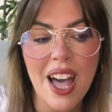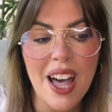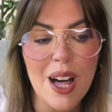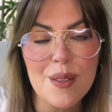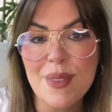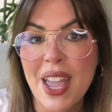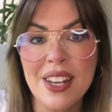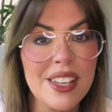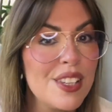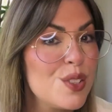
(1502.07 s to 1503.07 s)

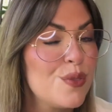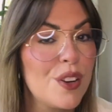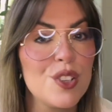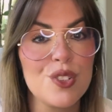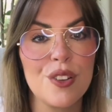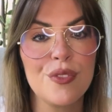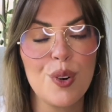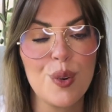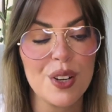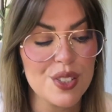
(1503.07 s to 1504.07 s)
And it is very
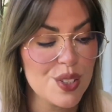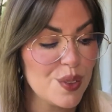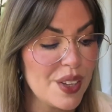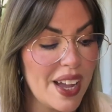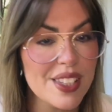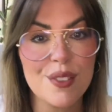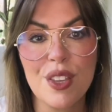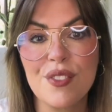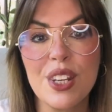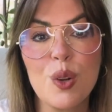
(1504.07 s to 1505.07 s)
straightforward. So guys, if
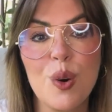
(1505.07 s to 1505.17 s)
you have any